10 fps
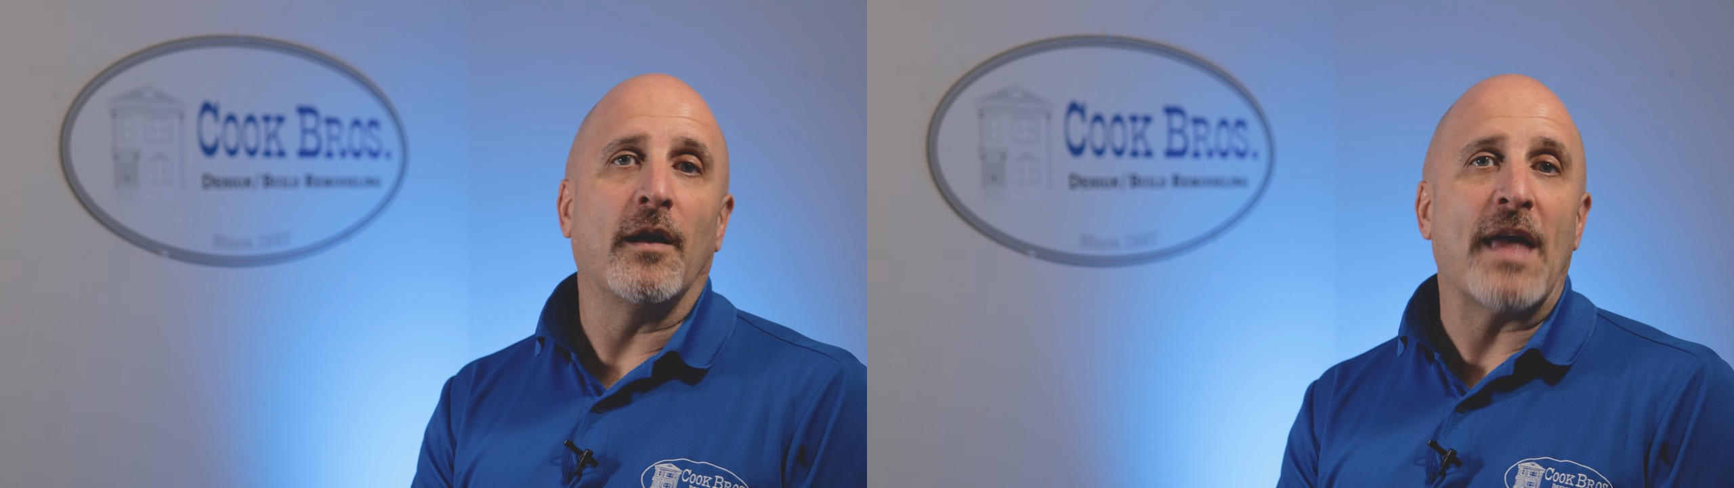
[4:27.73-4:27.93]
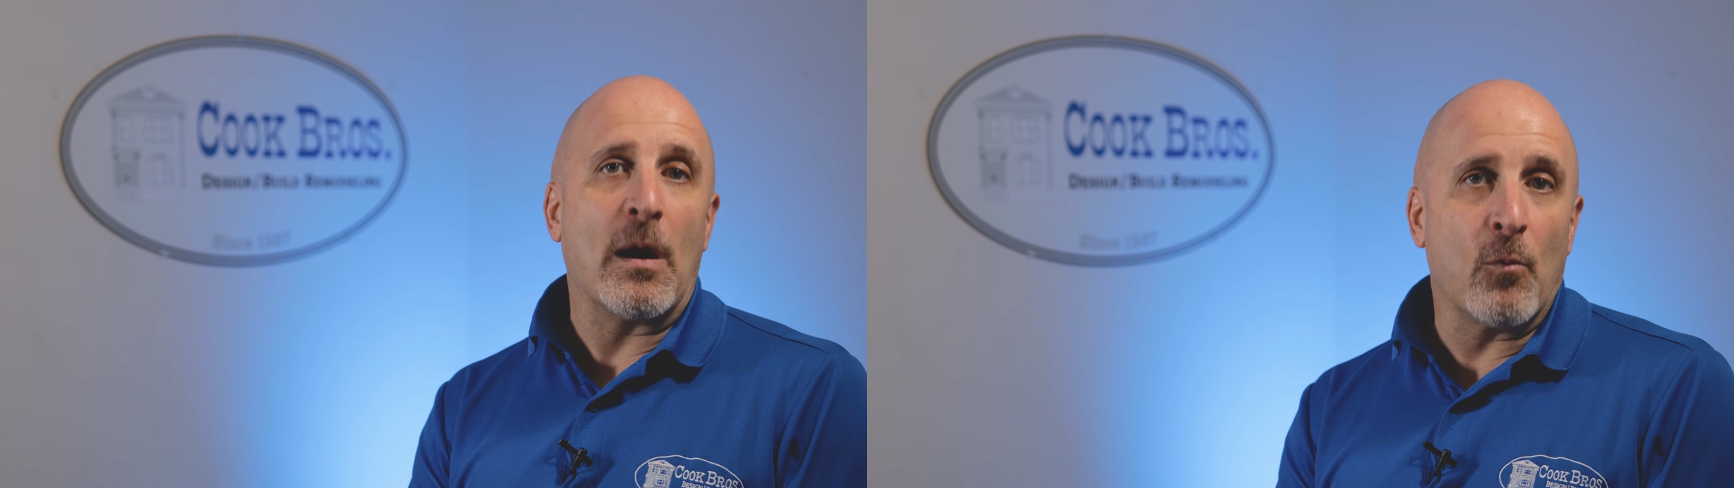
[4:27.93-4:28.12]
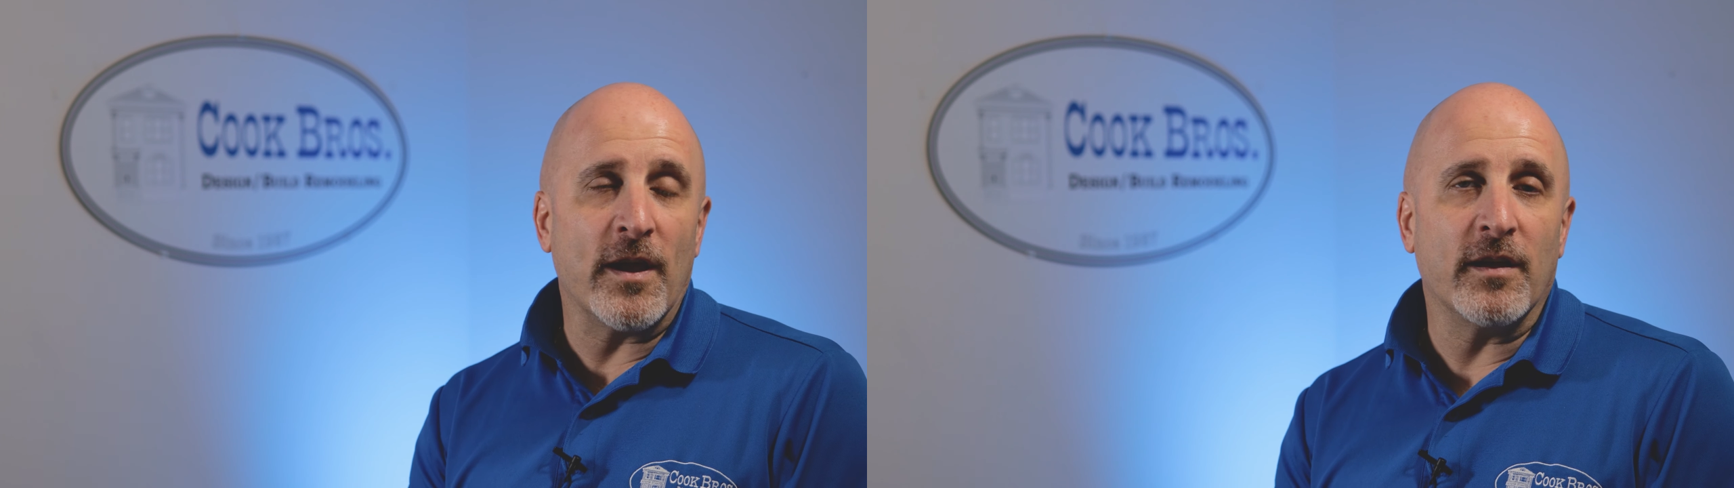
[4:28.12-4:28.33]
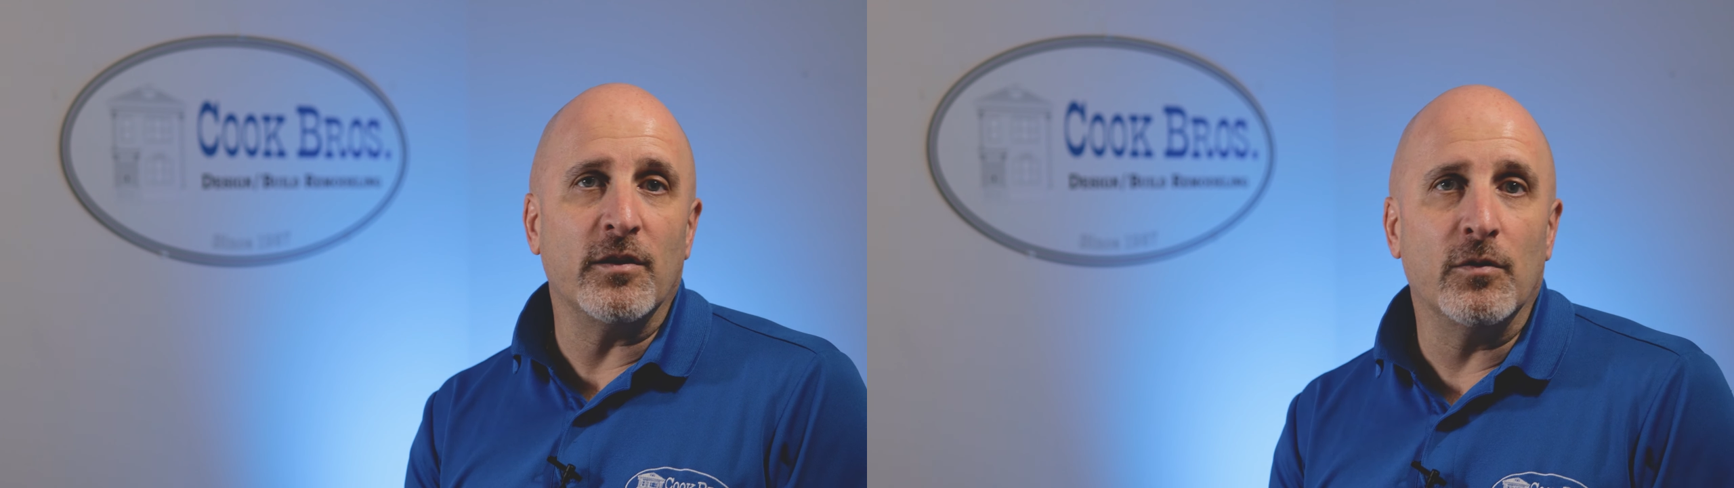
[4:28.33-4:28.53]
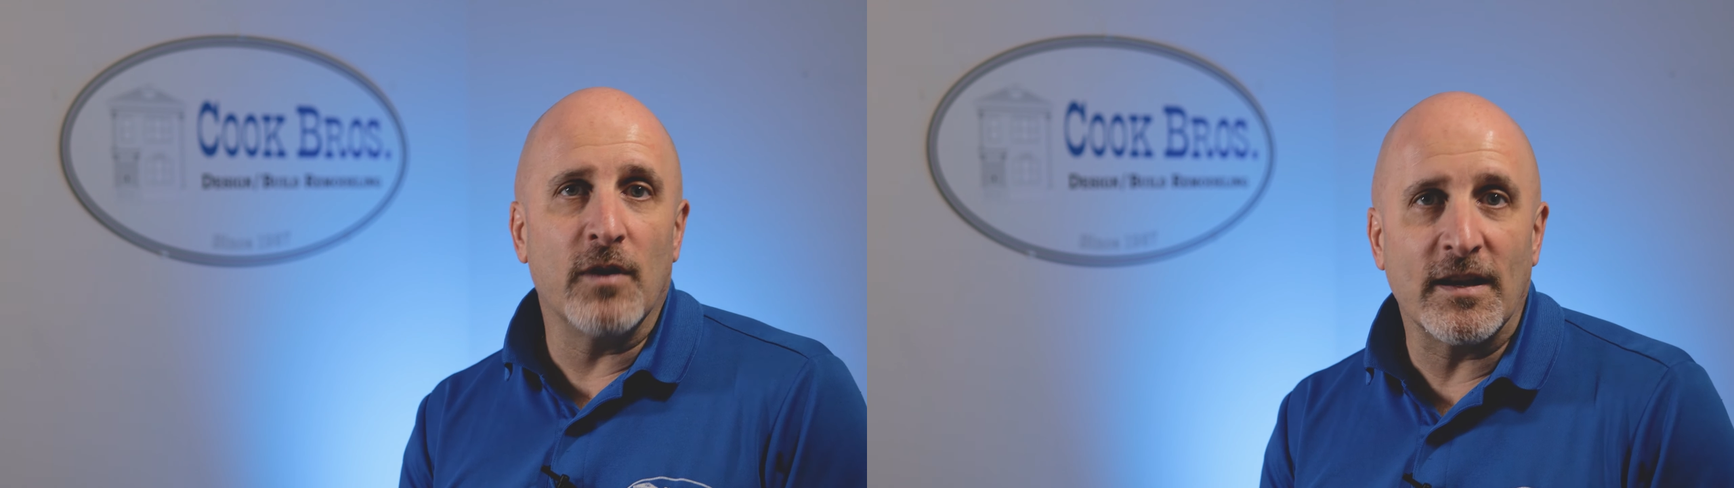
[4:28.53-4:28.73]
That way
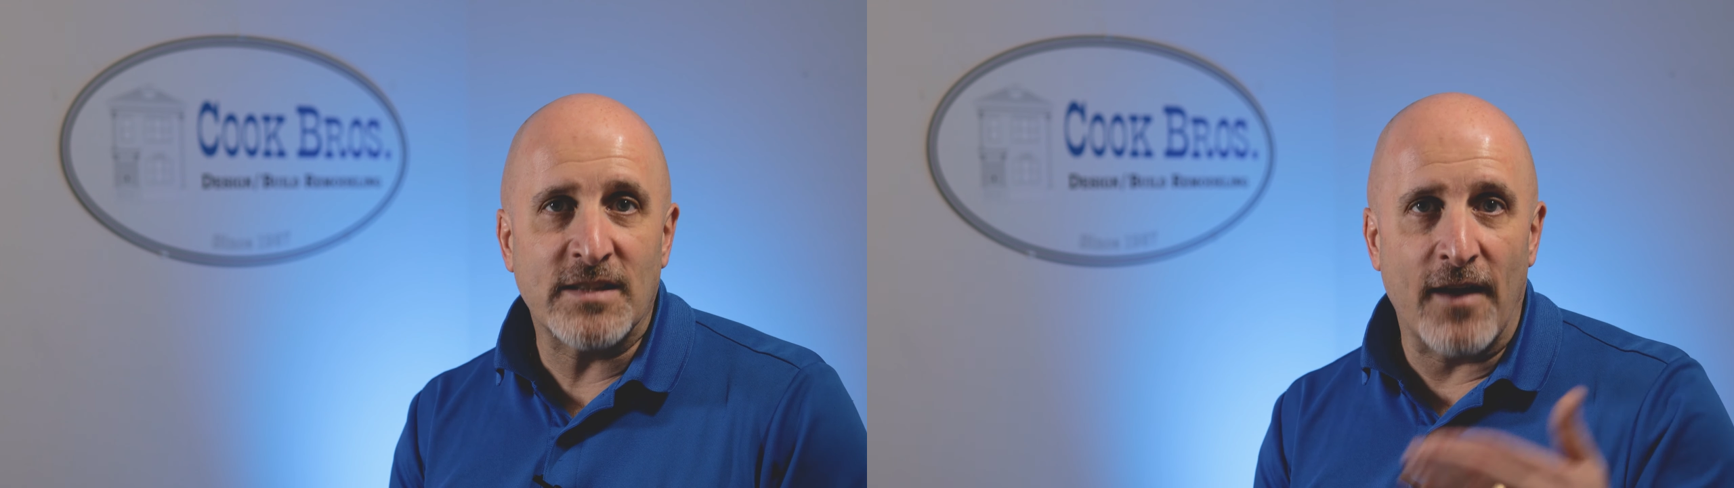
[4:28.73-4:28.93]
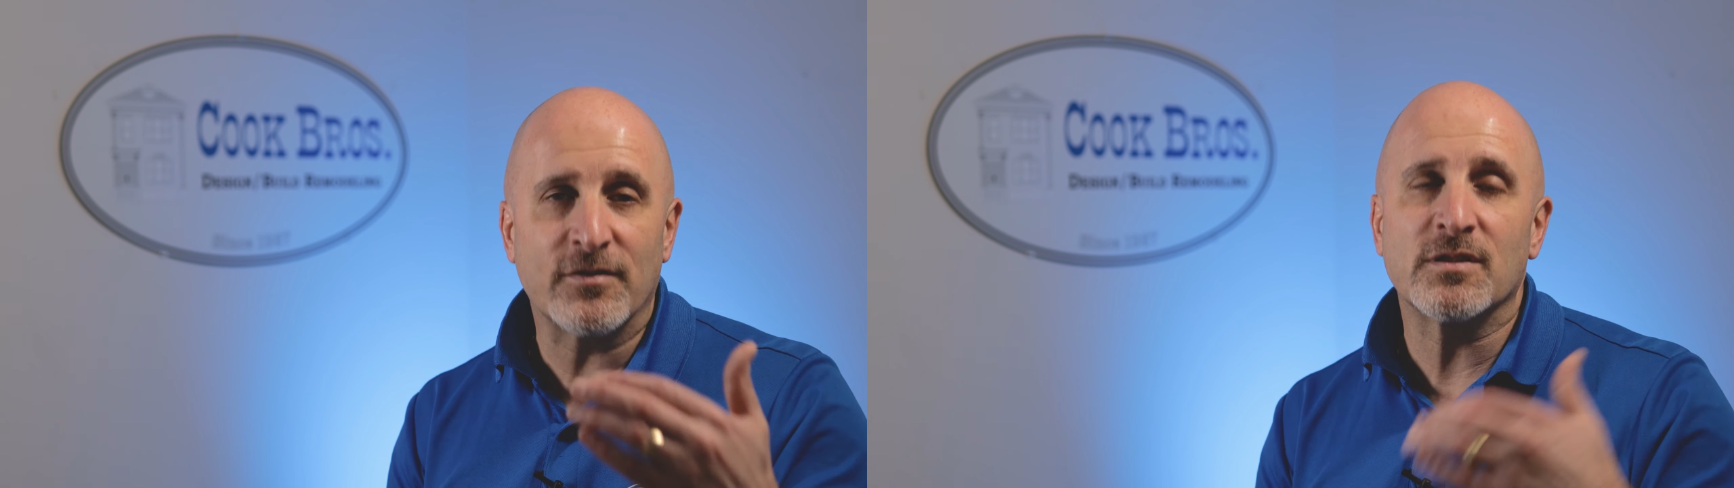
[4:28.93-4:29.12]
you guys have